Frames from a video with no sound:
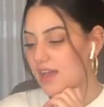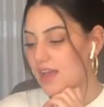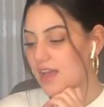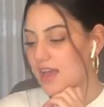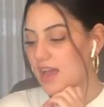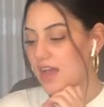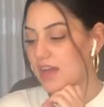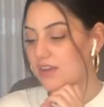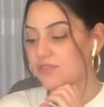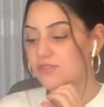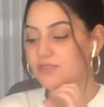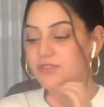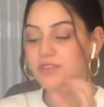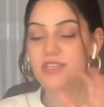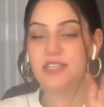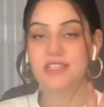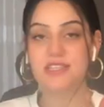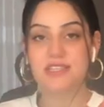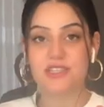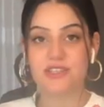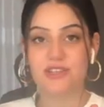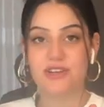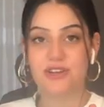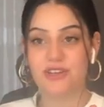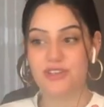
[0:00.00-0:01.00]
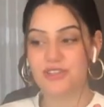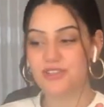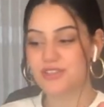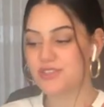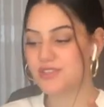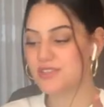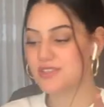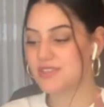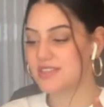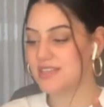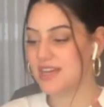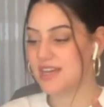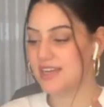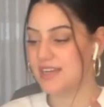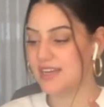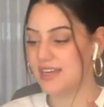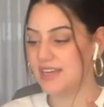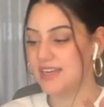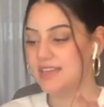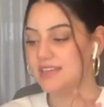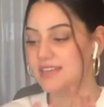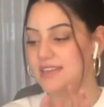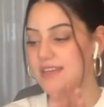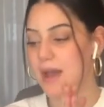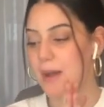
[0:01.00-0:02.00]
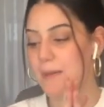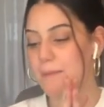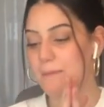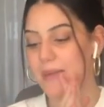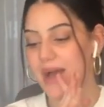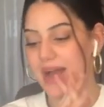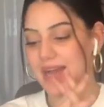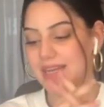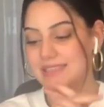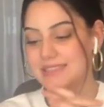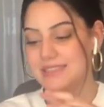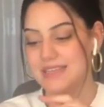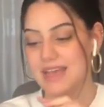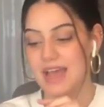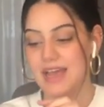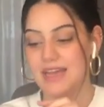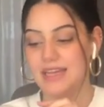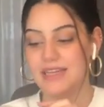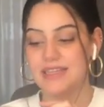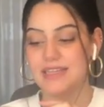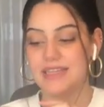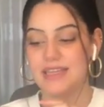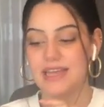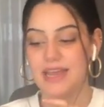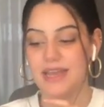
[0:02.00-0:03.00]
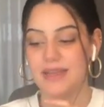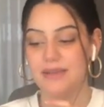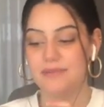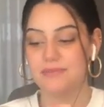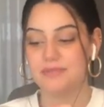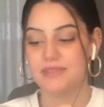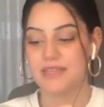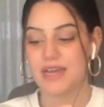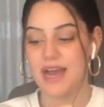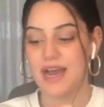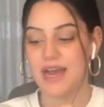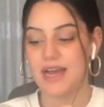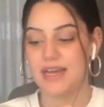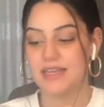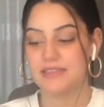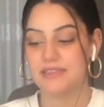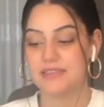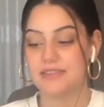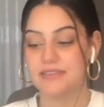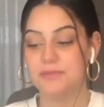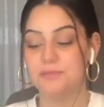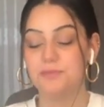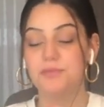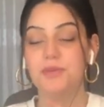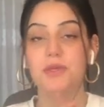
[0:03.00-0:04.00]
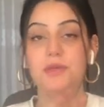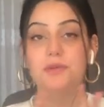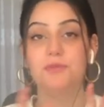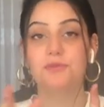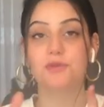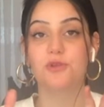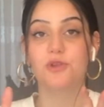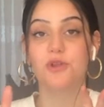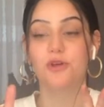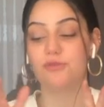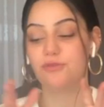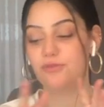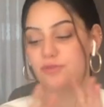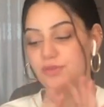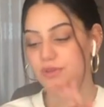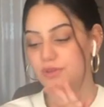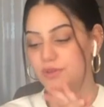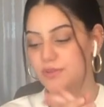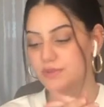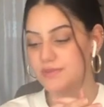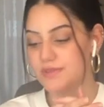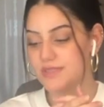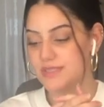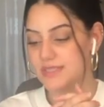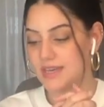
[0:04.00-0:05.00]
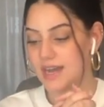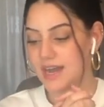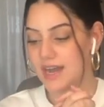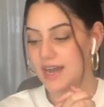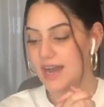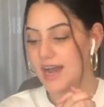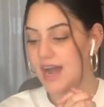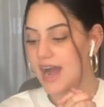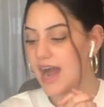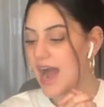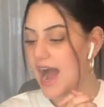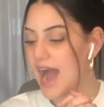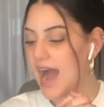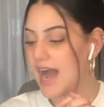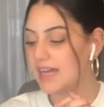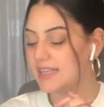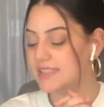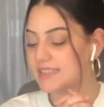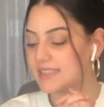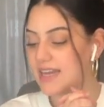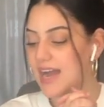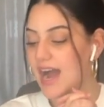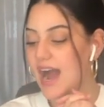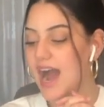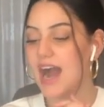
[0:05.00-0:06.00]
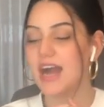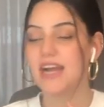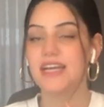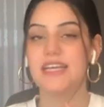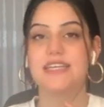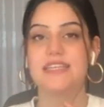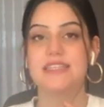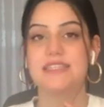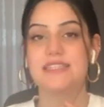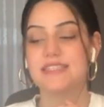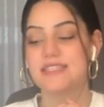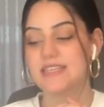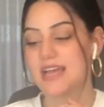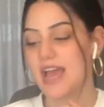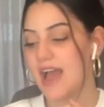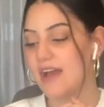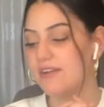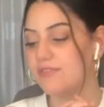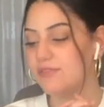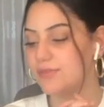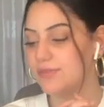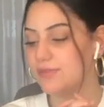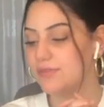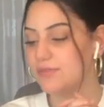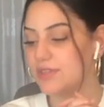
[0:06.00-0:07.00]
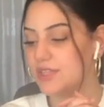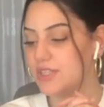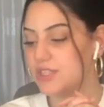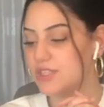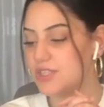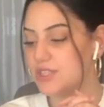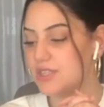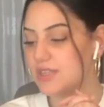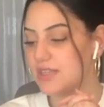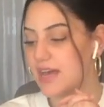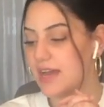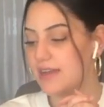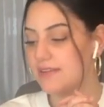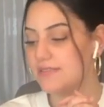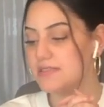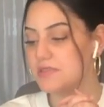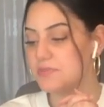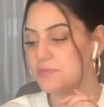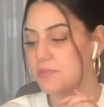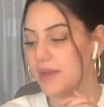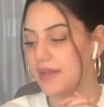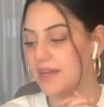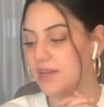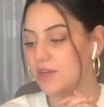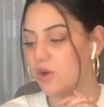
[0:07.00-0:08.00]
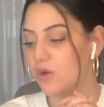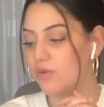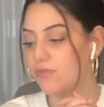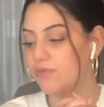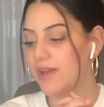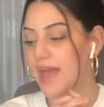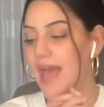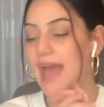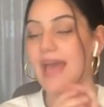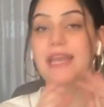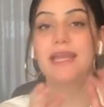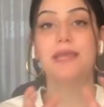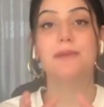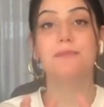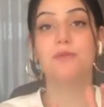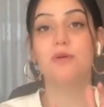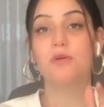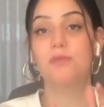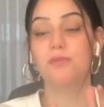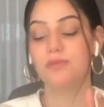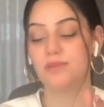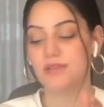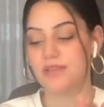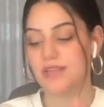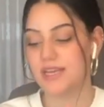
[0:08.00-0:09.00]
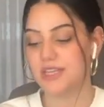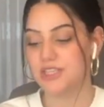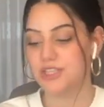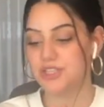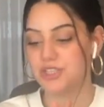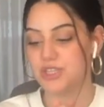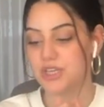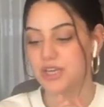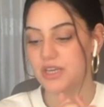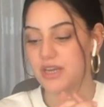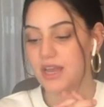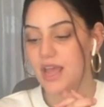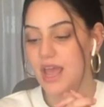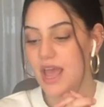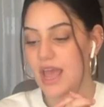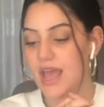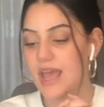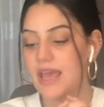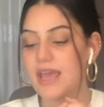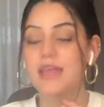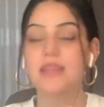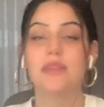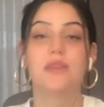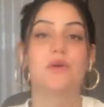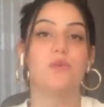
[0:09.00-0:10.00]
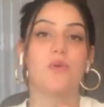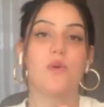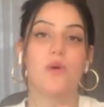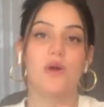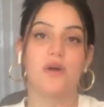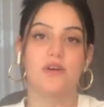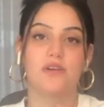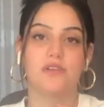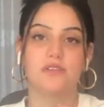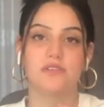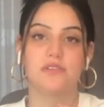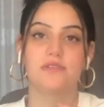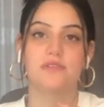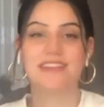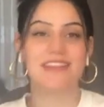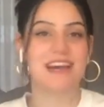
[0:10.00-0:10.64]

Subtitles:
A research study done back then claimed that the people of Hunza had the highest average lifespan of any population in the world.